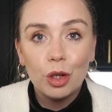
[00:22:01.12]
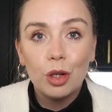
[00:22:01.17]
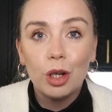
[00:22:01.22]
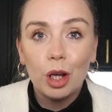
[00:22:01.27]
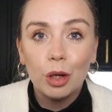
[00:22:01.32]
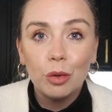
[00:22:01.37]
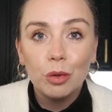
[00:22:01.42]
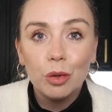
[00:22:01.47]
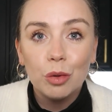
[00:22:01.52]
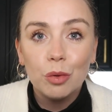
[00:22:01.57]

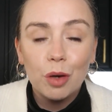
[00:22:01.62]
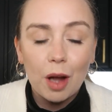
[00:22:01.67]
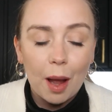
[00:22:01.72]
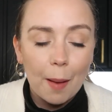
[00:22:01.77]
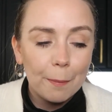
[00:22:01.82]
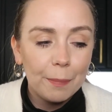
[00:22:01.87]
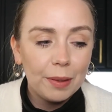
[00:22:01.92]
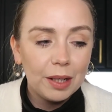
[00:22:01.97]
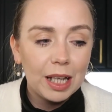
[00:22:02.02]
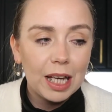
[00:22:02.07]
local
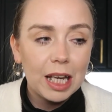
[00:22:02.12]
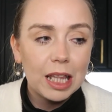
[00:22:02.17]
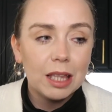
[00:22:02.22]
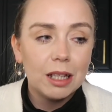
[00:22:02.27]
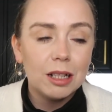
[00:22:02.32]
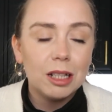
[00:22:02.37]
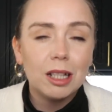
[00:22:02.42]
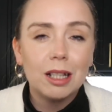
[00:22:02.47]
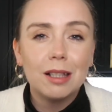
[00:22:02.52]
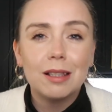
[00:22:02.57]
company
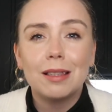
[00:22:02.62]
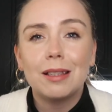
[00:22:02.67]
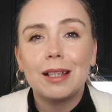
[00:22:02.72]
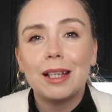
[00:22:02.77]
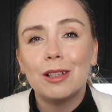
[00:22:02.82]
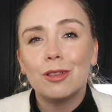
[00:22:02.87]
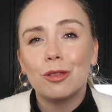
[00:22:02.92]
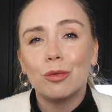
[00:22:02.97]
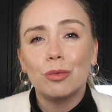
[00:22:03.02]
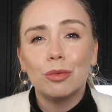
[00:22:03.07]
that does
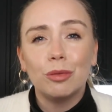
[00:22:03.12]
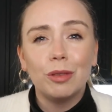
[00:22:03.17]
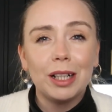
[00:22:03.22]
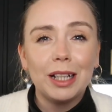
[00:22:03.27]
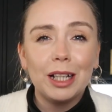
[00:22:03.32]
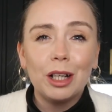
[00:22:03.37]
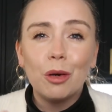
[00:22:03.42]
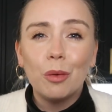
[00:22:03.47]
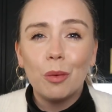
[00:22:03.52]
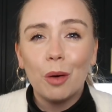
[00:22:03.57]
these
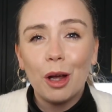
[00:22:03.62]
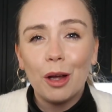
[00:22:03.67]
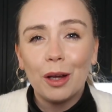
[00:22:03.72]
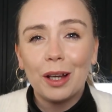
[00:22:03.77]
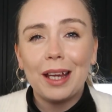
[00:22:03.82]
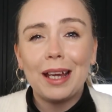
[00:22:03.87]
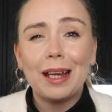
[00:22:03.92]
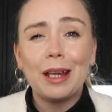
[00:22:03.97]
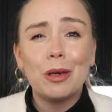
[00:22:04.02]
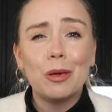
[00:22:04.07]
really
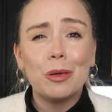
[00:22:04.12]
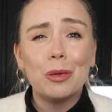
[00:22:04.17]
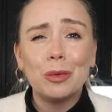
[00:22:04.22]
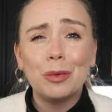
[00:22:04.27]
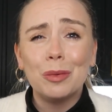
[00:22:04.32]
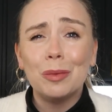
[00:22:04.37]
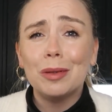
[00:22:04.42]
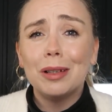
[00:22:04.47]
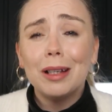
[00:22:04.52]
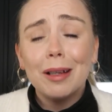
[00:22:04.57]
quirky,
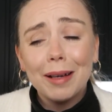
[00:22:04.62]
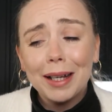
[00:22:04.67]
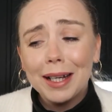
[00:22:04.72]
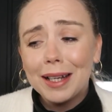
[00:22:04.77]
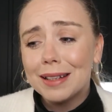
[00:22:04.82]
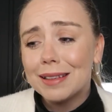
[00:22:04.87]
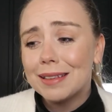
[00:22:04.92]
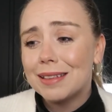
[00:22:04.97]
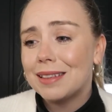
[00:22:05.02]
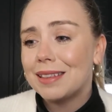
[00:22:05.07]
cool
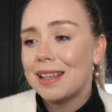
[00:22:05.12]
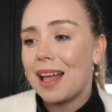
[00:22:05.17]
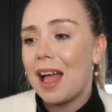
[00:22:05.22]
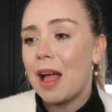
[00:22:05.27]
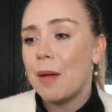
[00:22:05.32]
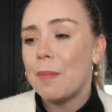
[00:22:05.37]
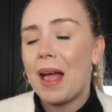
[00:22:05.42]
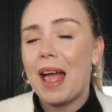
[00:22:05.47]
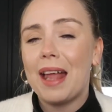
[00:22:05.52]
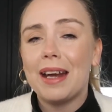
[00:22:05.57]
lights.
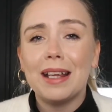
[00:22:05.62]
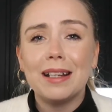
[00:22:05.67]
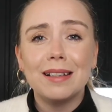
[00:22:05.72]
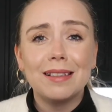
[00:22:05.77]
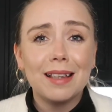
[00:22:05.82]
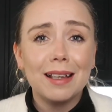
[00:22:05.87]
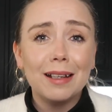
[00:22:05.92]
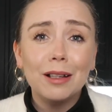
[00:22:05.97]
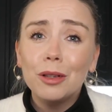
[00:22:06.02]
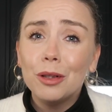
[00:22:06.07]
And
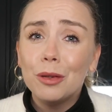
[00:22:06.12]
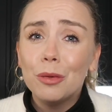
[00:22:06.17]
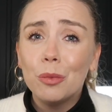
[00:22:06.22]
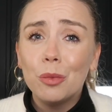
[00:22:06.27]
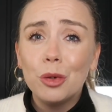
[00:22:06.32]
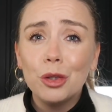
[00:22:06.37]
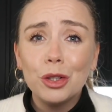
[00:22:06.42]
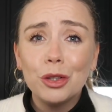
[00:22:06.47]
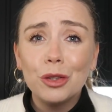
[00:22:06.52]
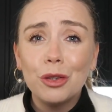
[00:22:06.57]
it's a little
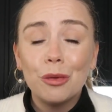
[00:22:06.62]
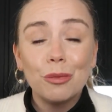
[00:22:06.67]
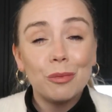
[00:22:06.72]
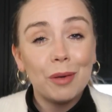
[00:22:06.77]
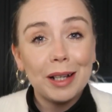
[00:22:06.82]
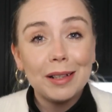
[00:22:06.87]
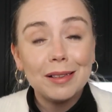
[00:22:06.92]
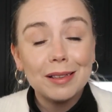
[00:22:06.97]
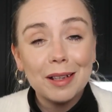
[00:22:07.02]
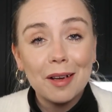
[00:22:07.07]
wooden
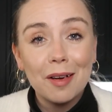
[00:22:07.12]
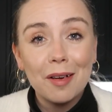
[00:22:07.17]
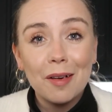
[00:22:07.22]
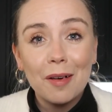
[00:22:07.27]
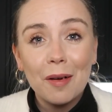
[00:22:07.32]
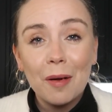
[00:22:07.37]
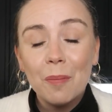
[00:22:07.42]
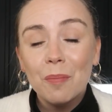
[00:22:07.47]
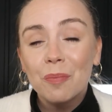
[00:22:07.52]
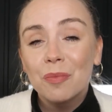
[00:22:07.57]
race
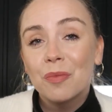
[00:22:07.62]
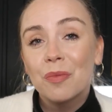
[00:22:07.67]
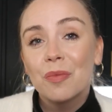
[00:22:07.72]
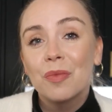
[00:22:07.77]
car,